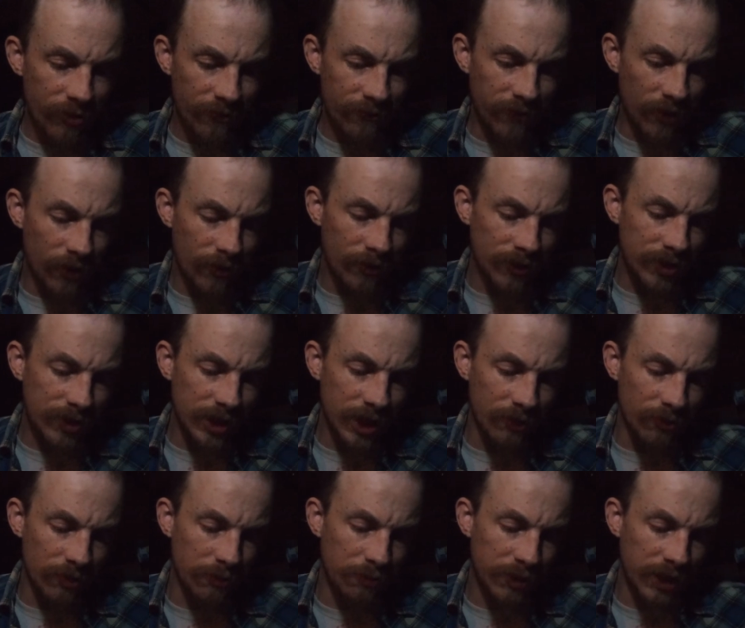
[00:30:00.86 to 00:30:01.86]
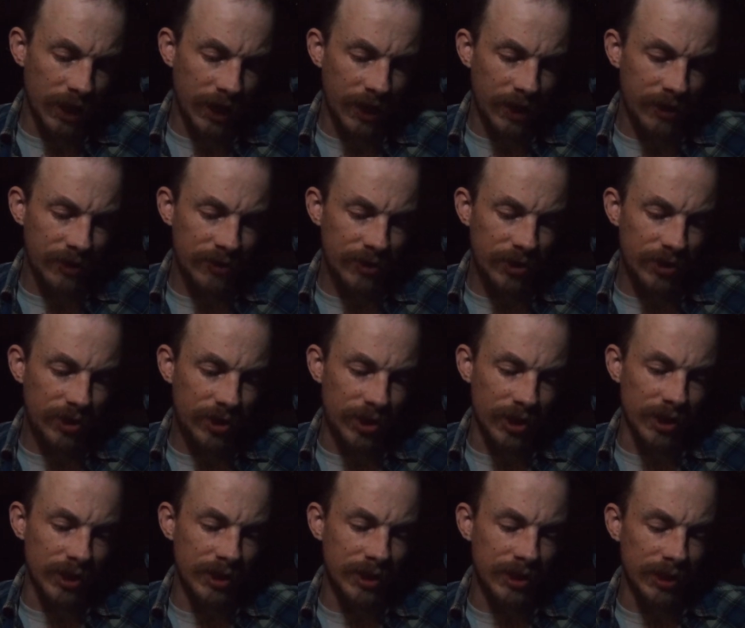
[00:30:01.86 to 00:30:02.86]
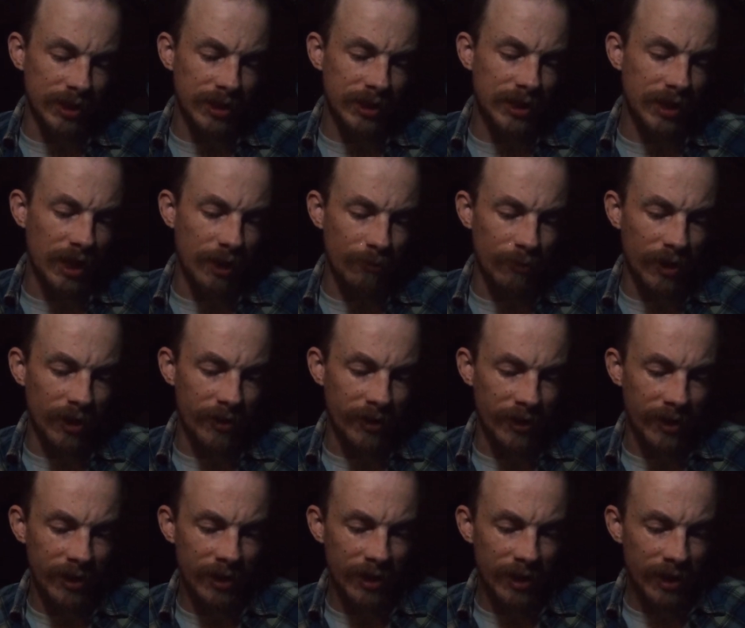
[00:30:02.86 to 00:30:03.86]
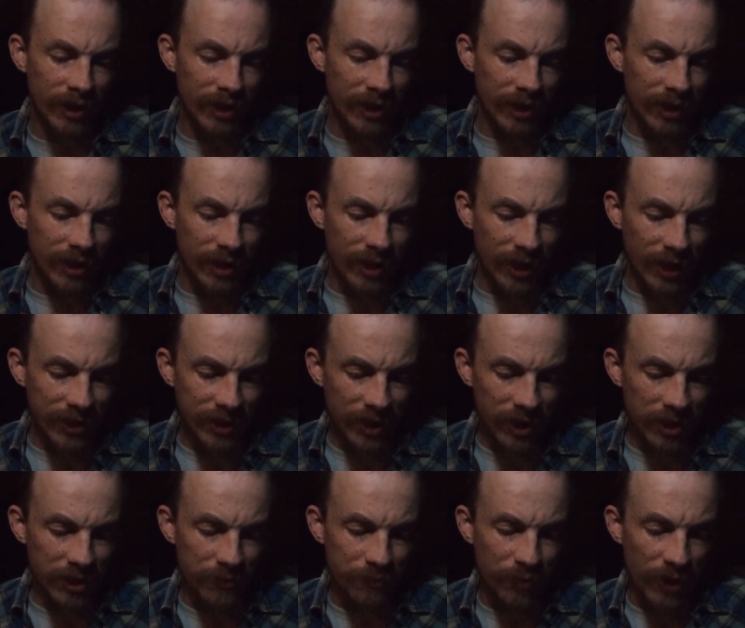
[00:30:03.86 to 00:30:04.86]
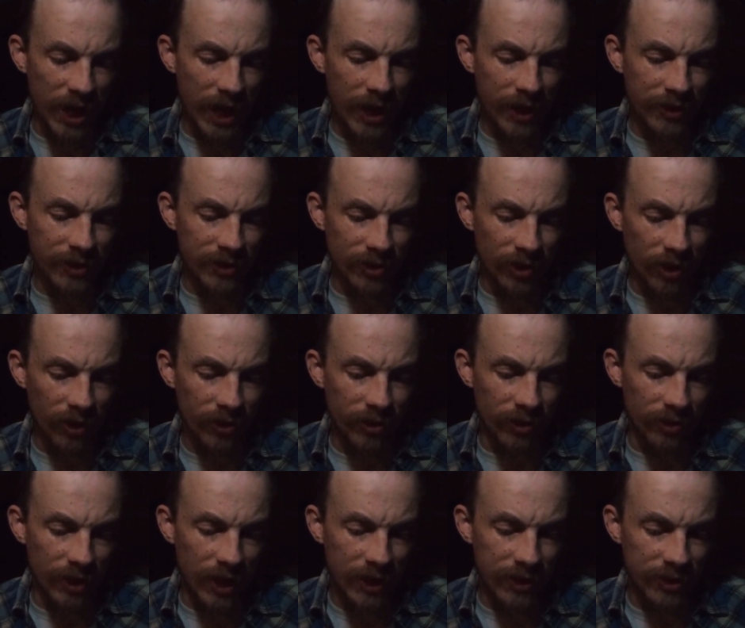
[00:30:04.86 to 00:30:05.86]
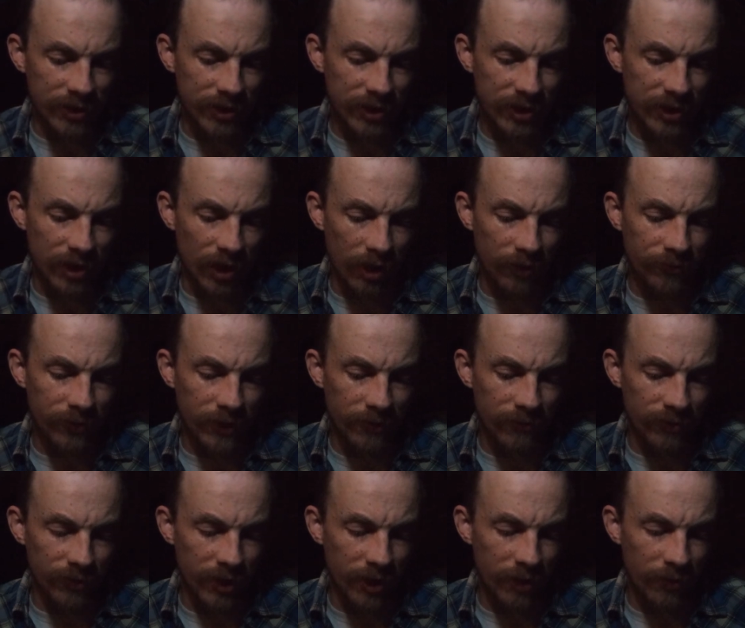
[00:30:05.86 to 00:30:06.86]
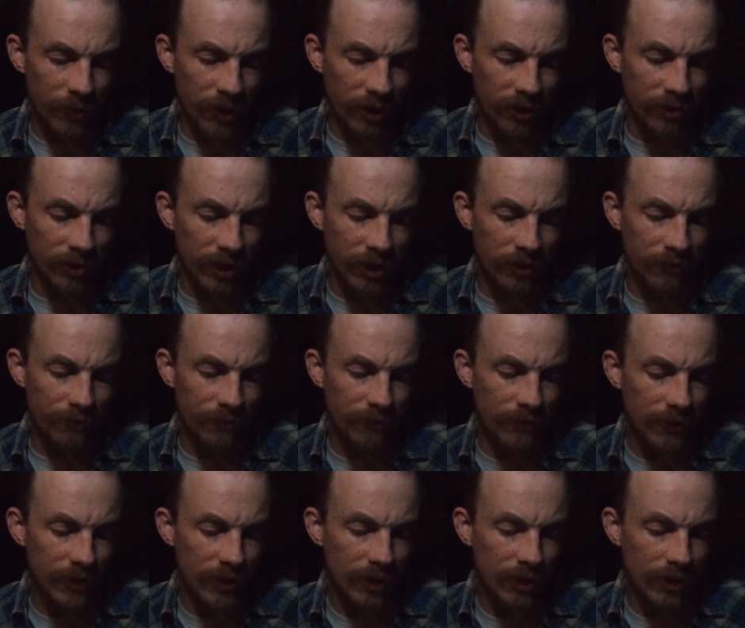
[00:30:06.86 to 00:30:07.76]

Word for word: the votes, he replied. Jesus, I muttered. Is it as bad as all the rotten stuff I've read about him?